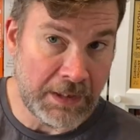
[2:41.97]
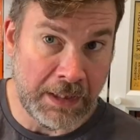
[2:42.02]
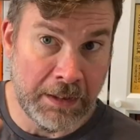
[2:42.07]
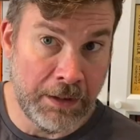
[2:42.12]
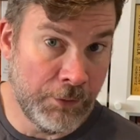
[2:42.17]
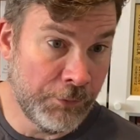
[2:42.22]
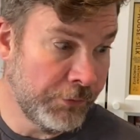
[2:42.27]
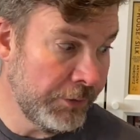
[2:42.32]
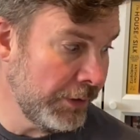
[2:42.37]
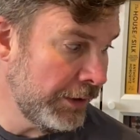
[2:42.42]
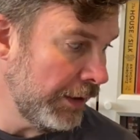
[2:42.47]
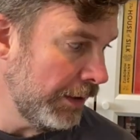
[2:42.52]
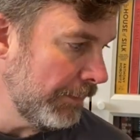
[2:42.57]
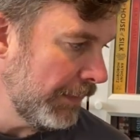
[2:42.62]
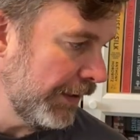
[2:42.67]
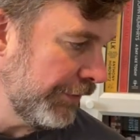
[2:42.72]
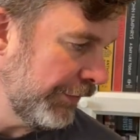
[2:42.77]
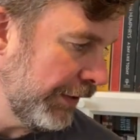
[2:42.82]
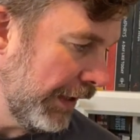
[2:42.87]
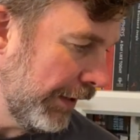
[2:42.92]
I was looking at
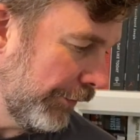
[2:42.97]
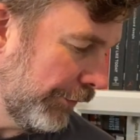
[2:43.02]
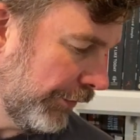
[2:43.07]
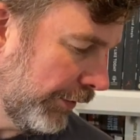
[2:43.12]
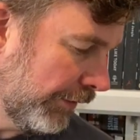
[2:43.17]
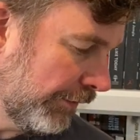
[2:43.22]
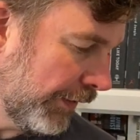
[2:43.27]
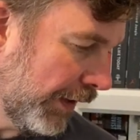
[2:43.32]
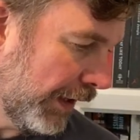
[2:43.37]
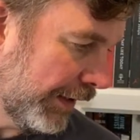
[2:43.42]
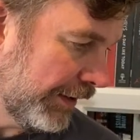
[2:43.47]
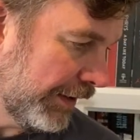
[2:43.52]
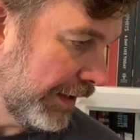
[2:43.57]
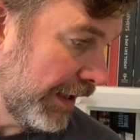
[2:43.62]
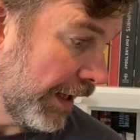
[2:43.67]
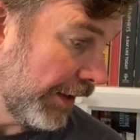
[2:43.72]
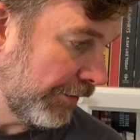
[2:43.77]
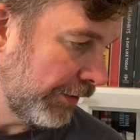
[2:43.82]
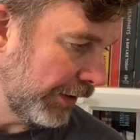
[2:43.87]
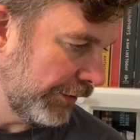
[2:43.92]
my shelves to find
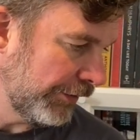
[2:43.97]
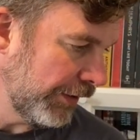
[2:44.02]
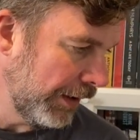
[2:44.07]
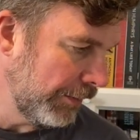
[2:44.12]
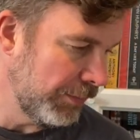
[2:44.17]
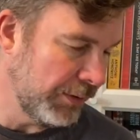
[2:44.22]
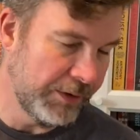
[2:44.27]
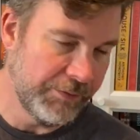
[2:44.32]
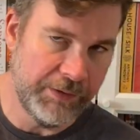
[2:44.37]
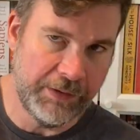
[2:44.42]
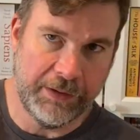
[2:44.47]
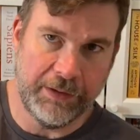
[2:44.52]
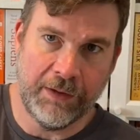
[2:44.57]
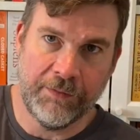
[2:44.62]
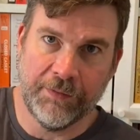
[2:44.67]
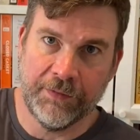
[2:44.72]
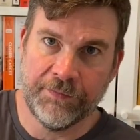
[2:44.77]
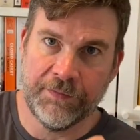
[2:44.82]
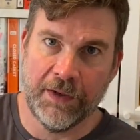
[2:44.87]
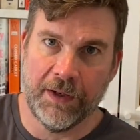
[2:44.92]
another example of
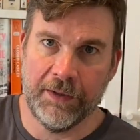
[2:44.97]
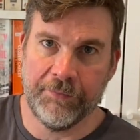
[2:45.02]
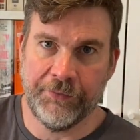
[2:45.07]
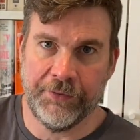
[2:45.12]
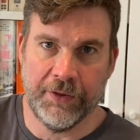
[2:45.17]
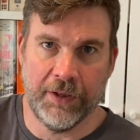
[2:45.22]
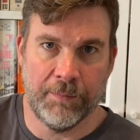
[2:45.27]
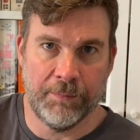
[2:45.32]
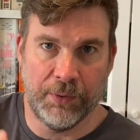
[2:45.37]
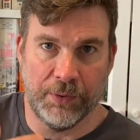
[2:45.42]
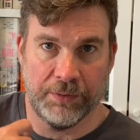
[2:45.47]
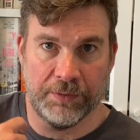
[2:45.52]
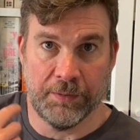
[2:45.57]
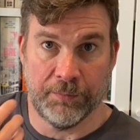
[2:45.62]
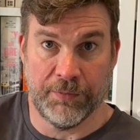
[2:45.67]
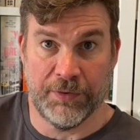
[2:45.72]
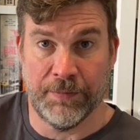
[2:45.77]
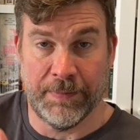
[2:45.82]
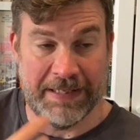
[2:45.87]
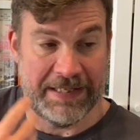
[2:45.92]
a 5-star book that
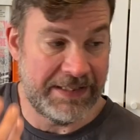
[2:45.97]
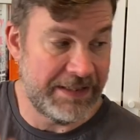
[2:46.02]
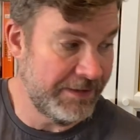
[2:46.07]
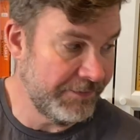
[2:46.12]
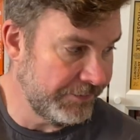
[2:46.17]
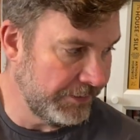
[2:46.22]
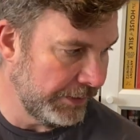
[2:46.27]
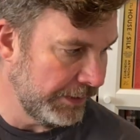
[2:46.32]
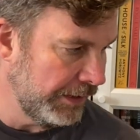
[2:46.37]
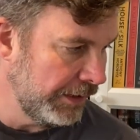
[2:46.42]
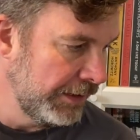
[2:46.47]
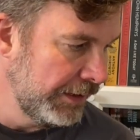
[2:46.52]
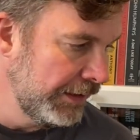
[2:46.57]
was a bit different.